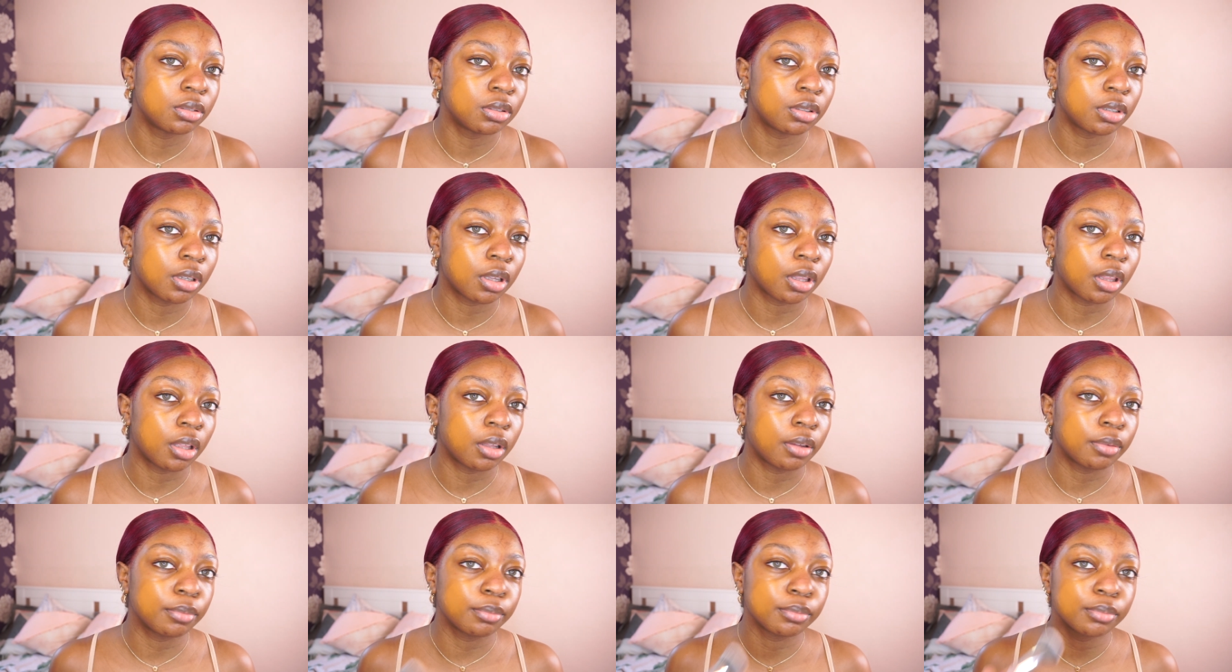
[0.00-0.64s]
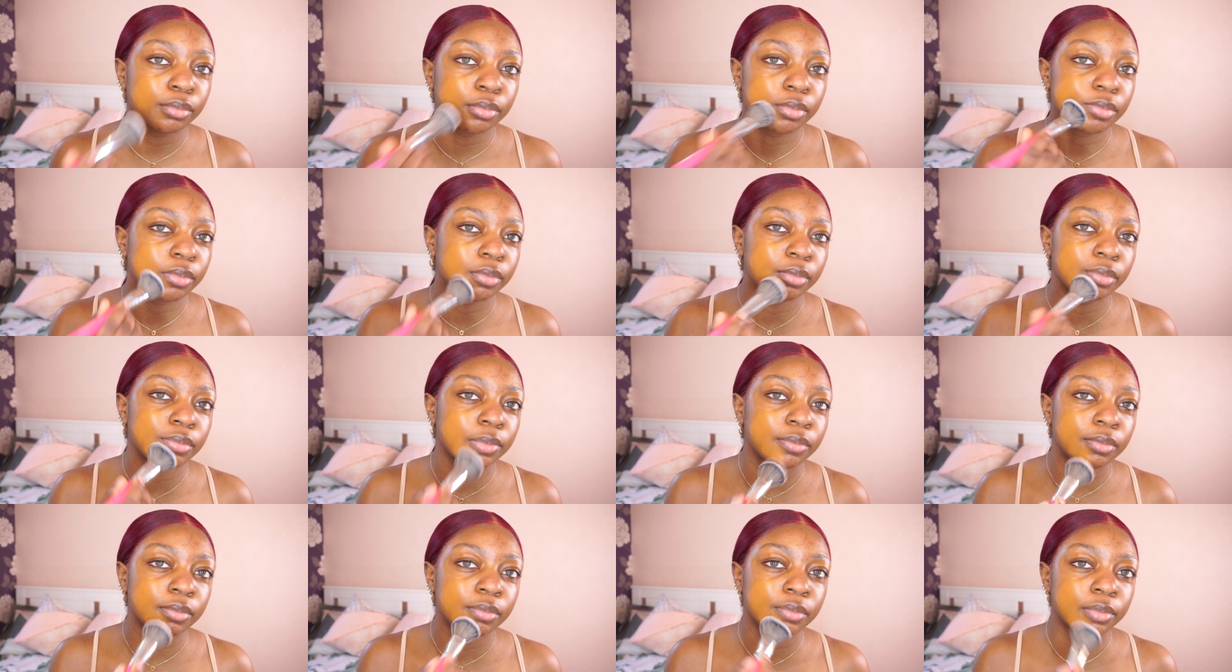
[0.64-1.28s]
Look at that.
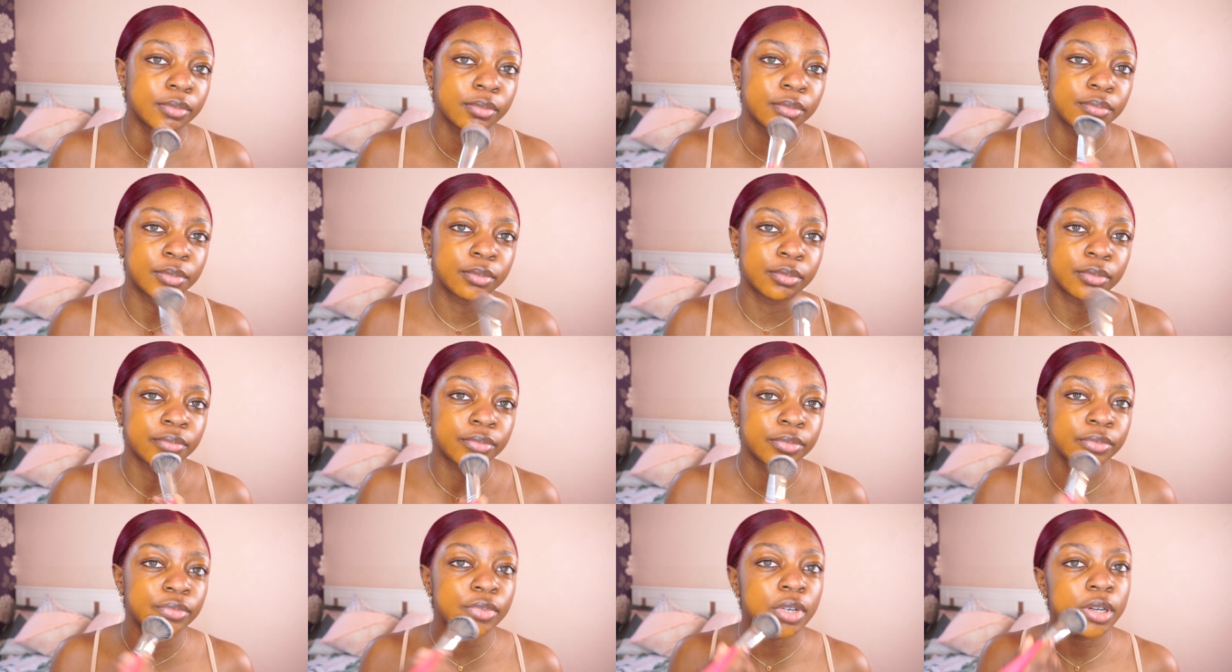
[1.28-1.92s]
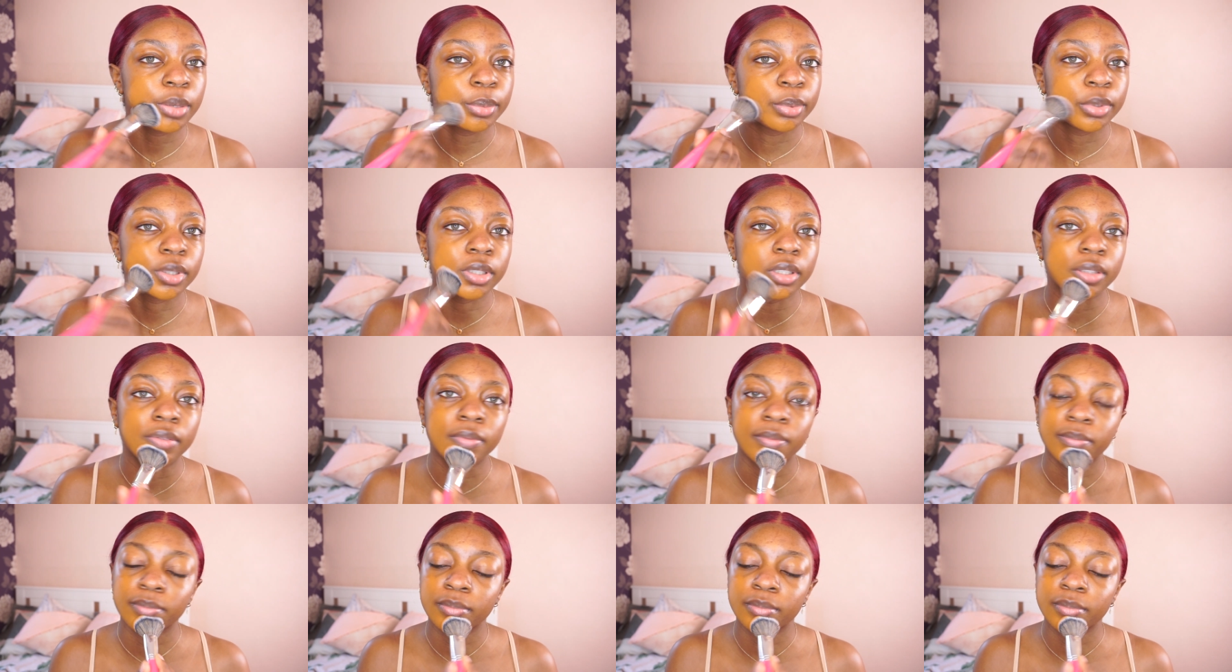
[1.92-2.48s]
Very pretty.